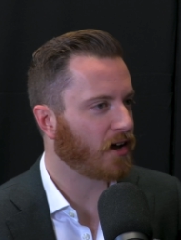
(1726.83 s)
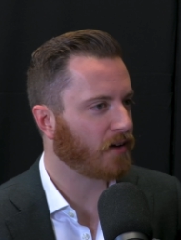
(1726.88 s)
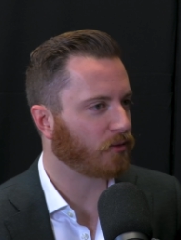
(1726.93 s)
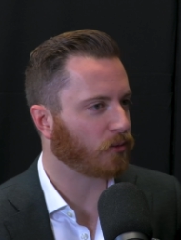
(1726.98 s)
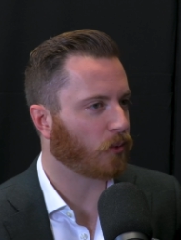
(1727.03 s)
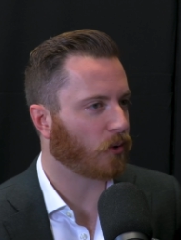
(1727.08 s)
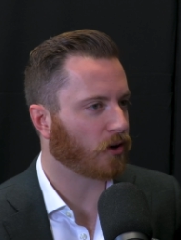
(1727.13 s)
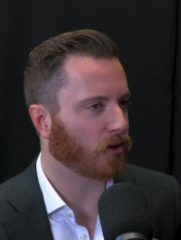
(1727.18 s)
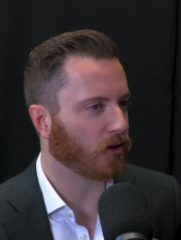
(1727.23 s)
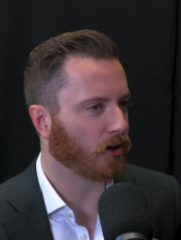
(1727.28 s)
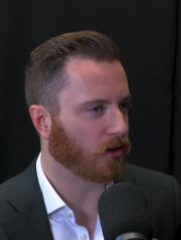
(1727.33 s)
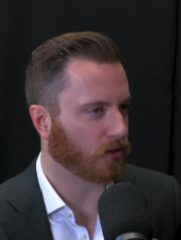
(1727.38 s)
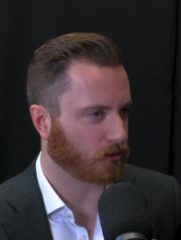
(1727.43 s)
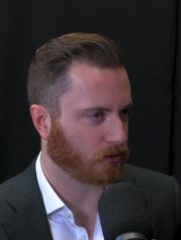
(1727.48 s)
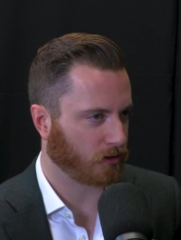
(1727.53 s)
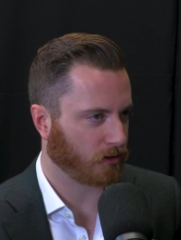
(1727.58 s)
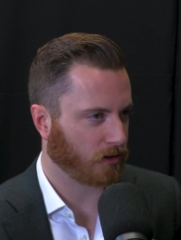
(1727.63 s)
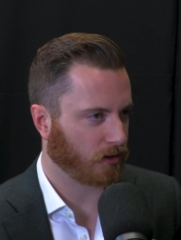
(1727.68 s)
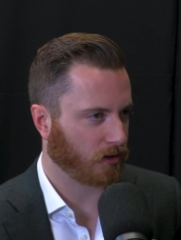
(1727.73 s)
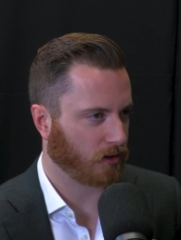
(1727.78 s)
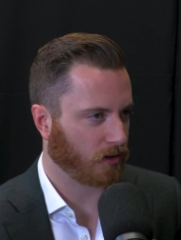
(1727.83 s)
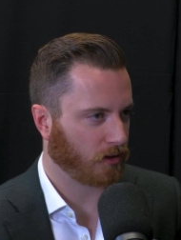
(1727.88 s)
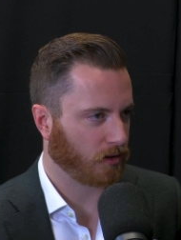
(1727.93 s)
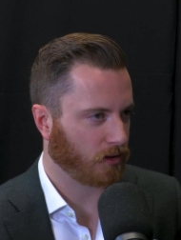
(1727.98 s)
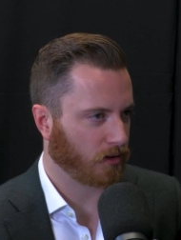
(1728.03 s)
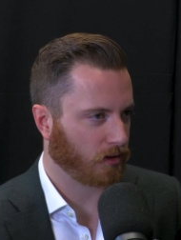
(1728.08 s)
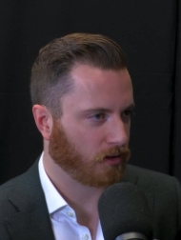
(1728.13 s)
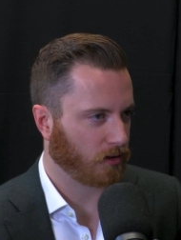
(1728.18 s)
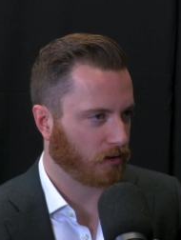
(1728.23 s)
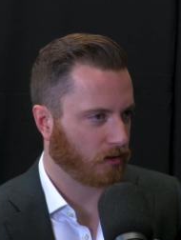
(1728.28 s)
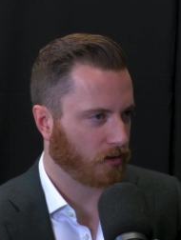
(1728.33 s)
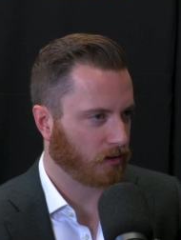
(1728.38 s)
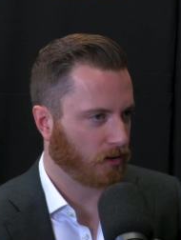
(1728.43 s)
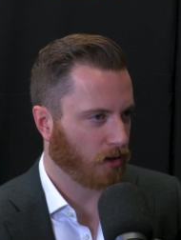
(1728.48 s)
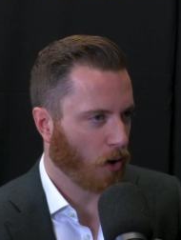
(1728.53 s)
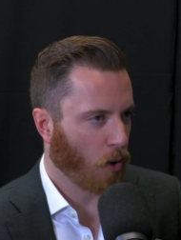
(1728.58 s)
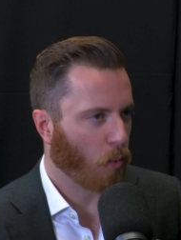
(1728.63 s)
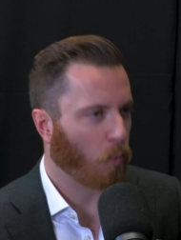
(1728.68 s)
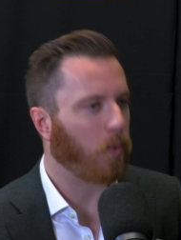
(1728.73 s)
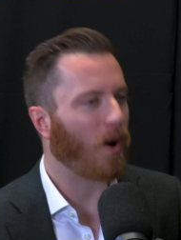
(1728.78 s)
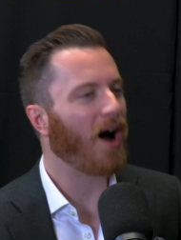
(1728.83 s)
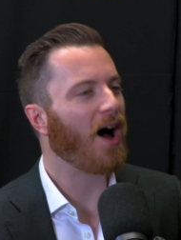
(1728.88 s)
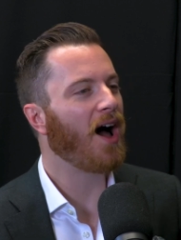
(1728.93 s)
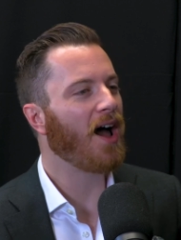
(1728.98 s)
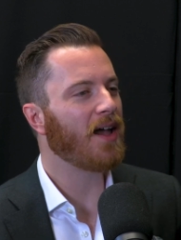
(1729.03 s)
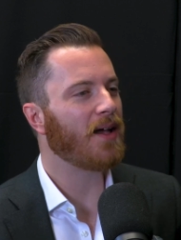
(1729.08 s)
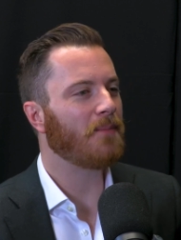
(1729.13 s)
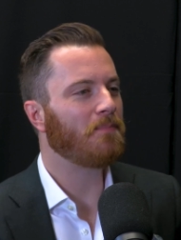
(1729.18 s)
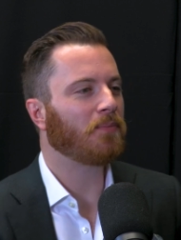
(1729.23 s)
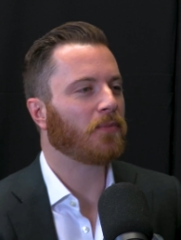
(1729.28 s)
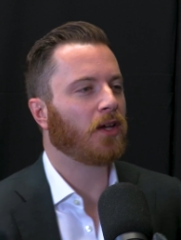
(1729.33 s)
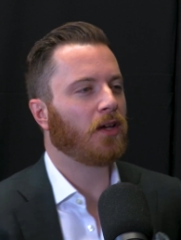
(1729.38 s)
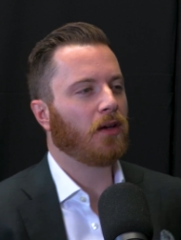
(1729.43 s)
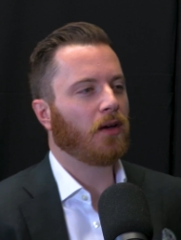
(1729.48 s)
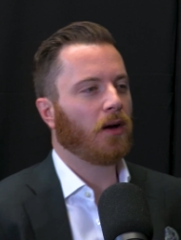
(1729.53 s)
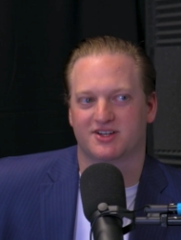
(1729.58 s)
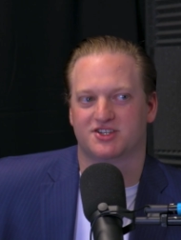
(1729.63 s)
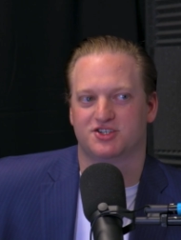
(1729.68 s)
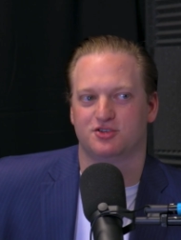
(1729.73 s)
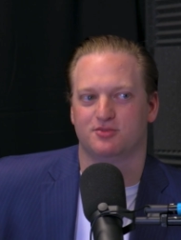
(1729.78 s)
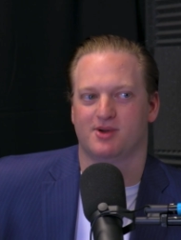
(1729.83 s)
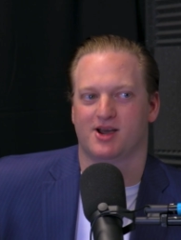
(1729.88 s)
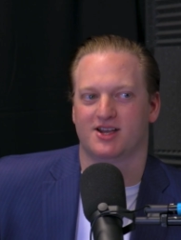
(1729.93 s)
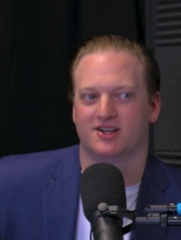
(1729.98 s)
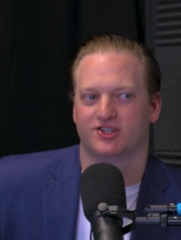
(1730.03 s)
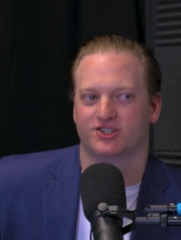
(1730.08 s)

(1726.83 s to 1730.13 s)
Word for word: having one of those. Why? Wild. That's some Dubai.